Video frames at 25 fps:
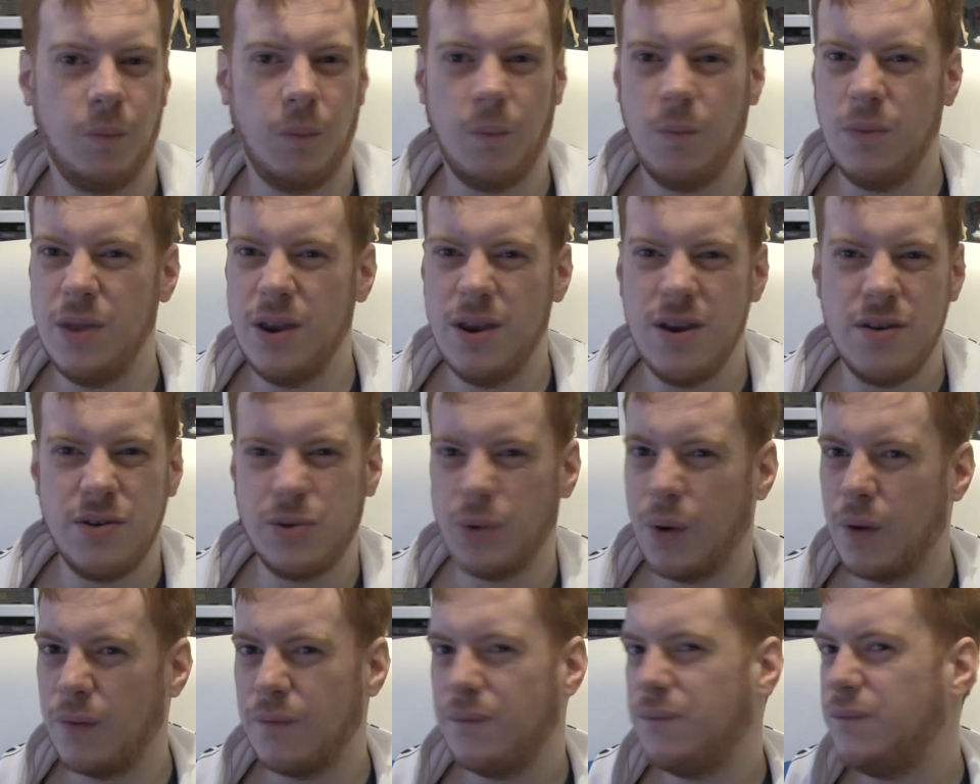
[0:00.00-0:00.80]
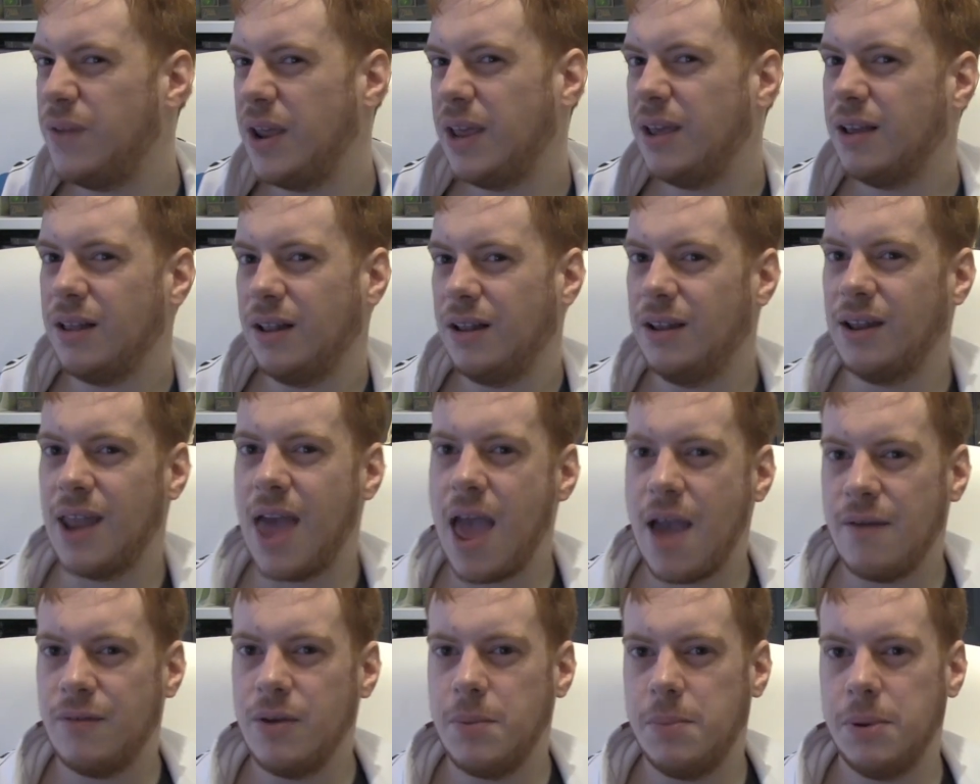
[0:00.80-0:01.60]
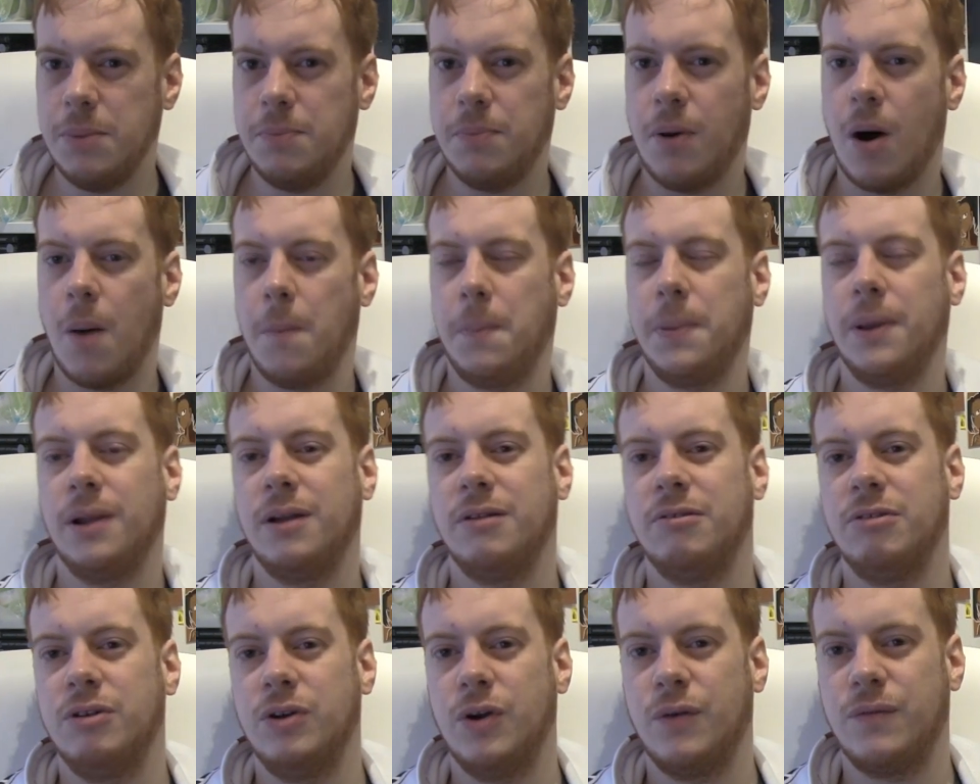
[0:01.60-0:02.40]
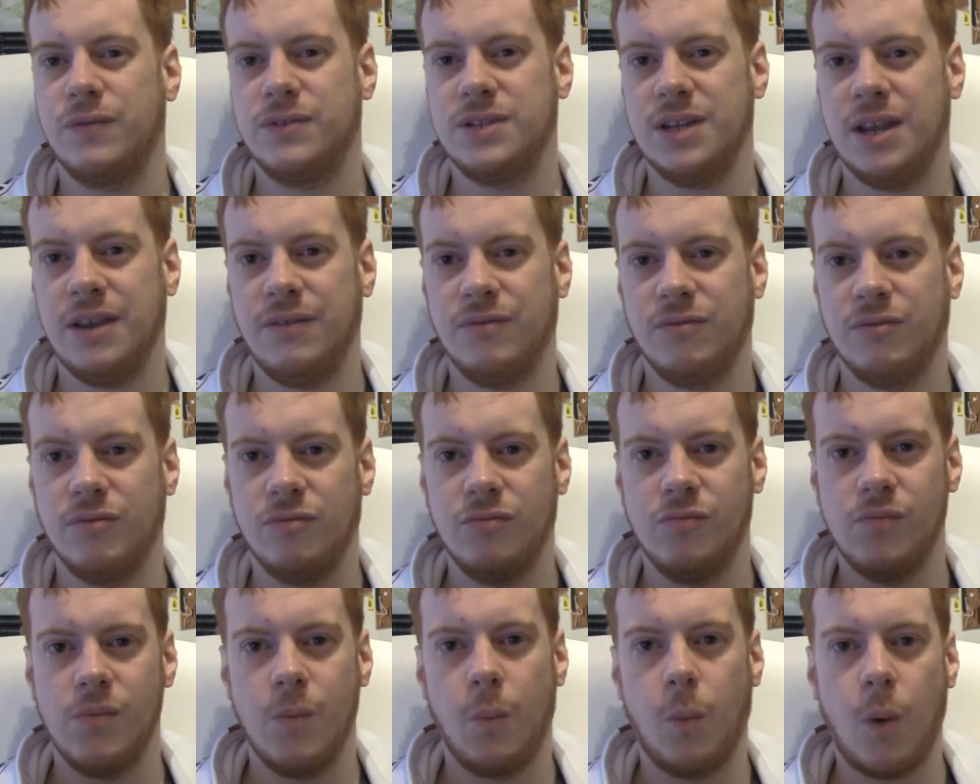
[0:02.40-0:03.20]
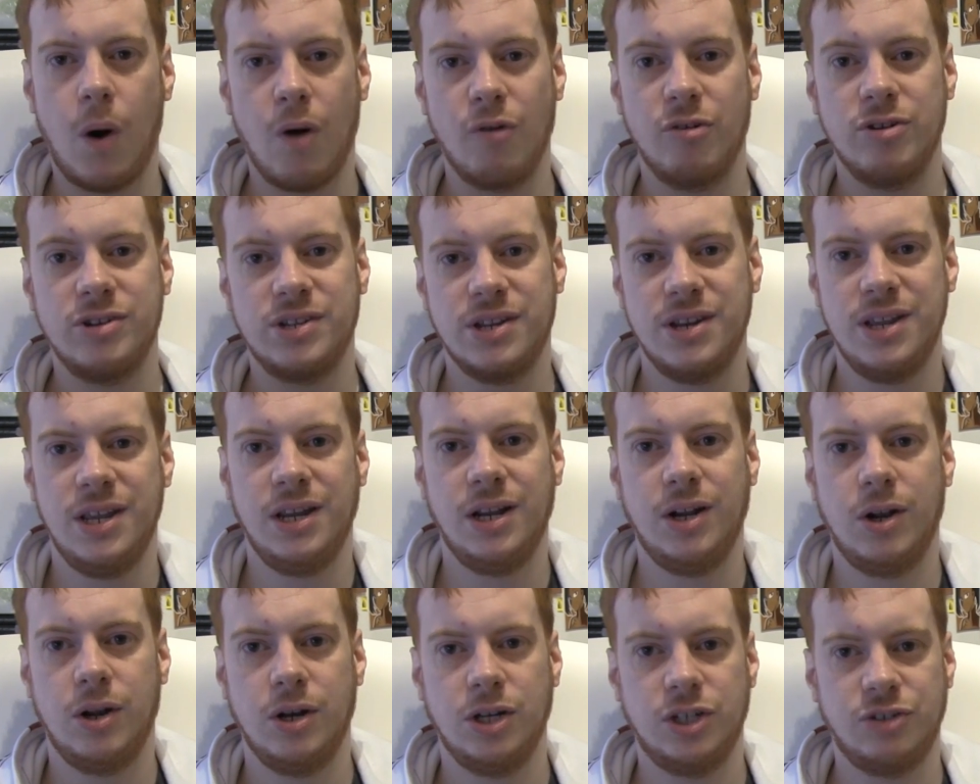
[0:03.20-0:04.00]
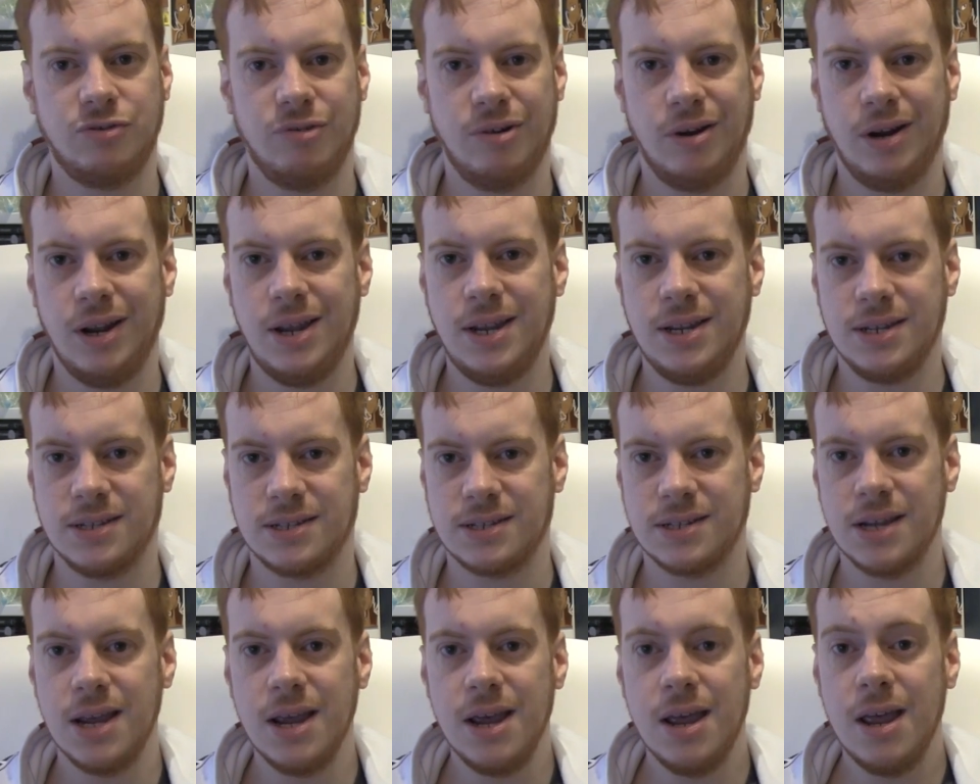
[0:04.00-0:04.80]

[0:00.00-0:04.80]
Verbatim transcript: they don't think it'll ever be popular enough to even warrant an English release